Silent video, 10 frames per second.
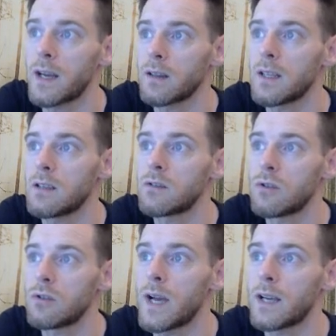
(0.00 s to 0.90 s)
that these
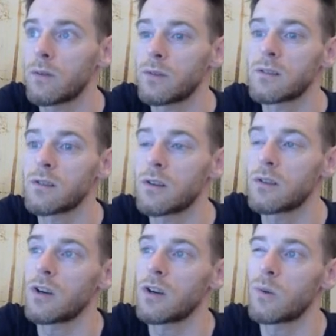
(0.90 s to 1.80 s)
2 angles inside a
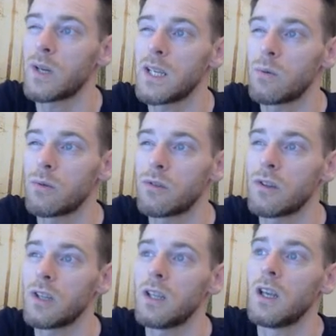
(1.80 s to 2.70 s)
triangle are equal to
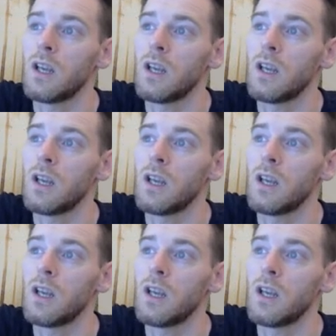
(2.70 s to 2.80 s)
the